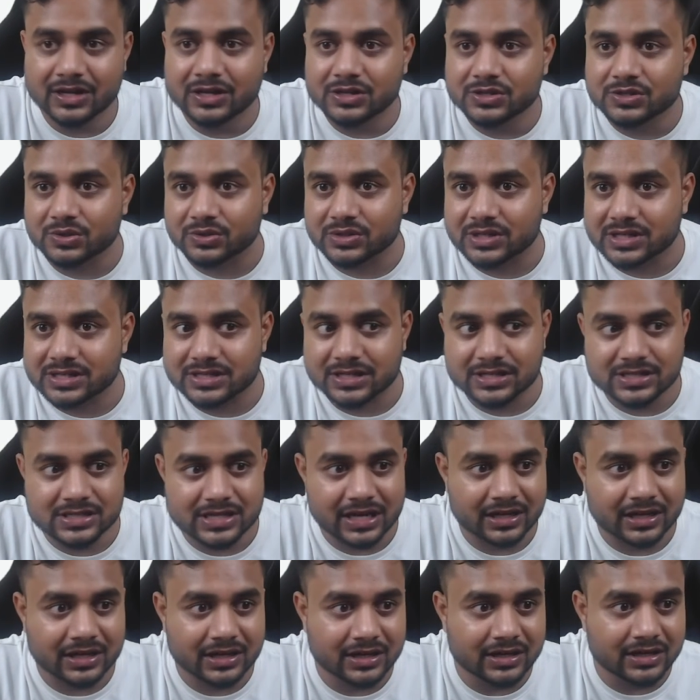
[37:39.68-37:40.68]
So just a
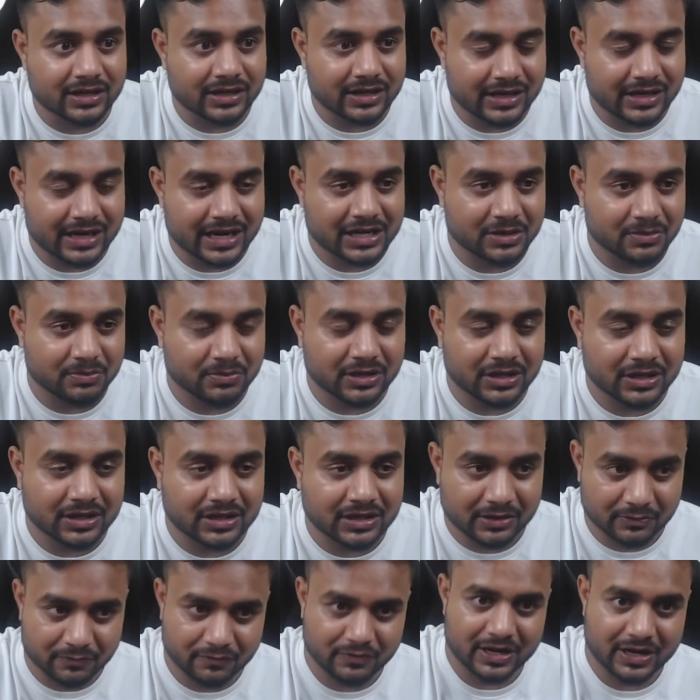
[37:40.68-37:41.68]
second, let me
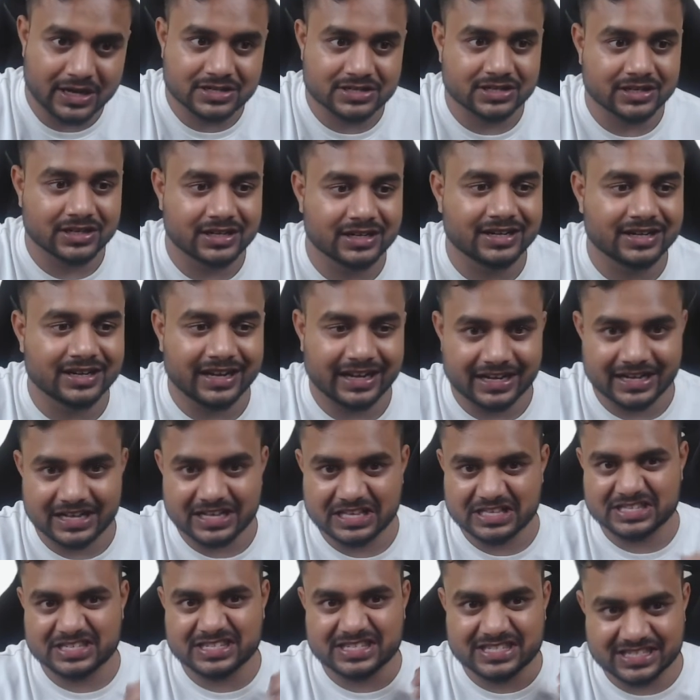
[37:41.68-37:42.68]
refresh it and
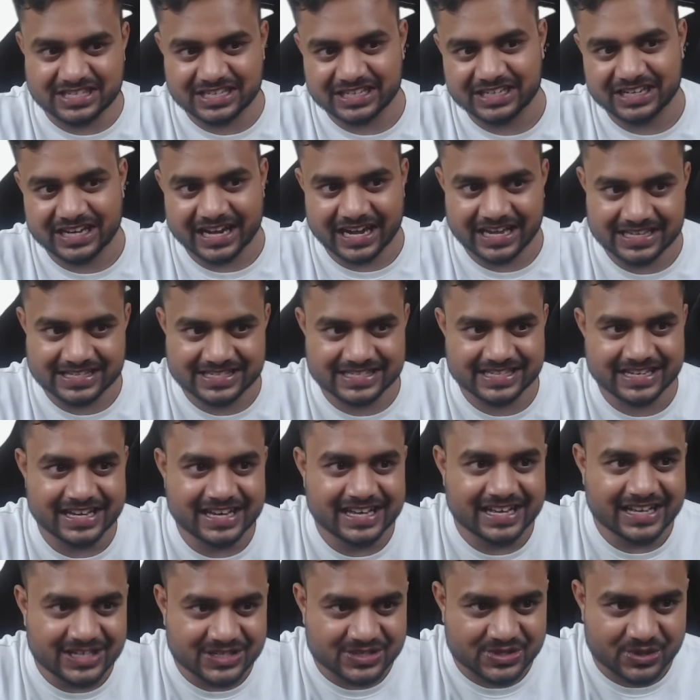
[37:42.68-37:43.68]
see, guys.
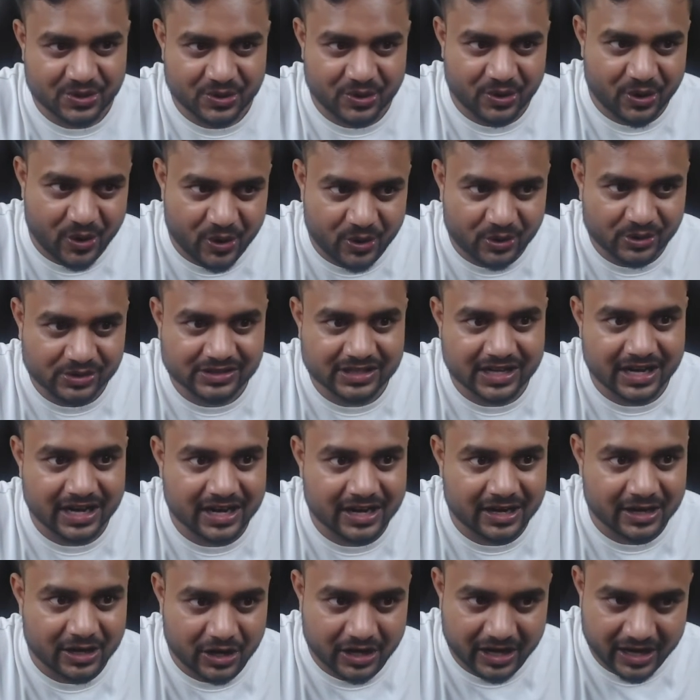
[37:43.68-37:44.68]
So all
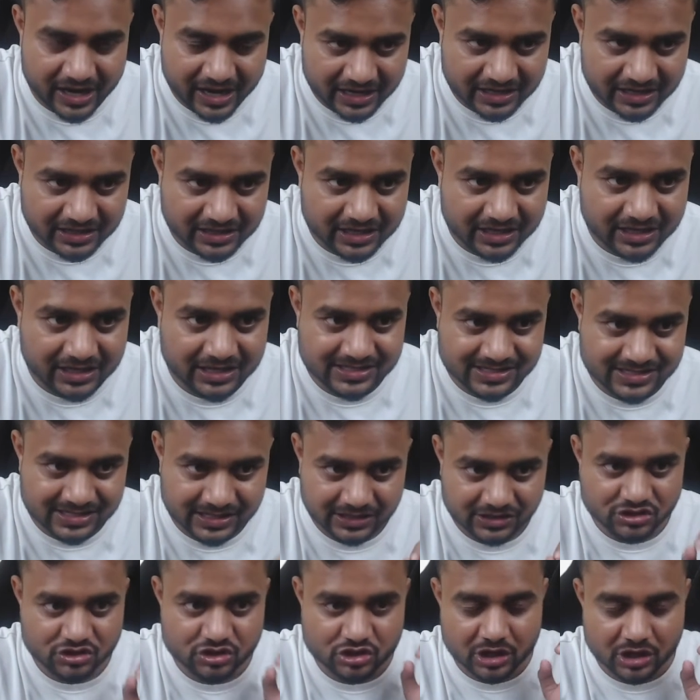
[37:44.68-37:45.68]
the entities, see
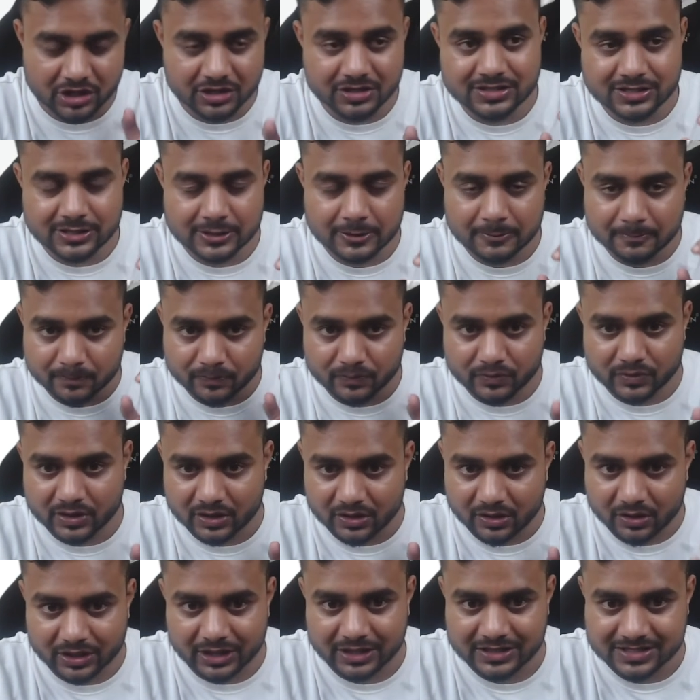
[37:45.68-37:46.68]
chunks.
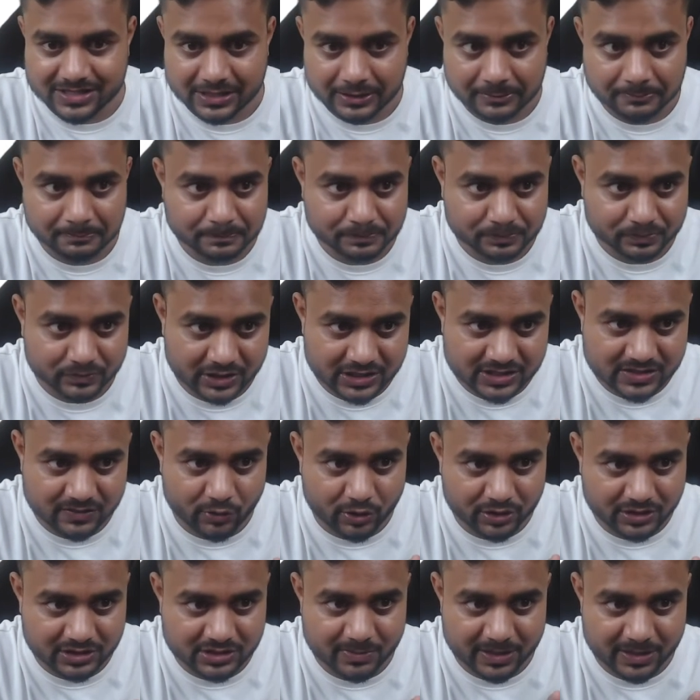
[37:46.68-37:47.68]
Okay, see, this is what,
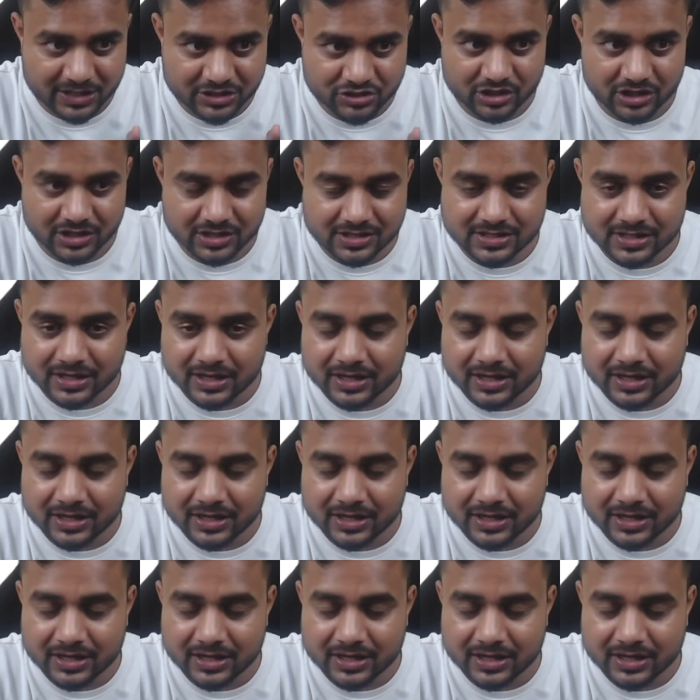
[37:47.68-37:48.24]
this is my chunks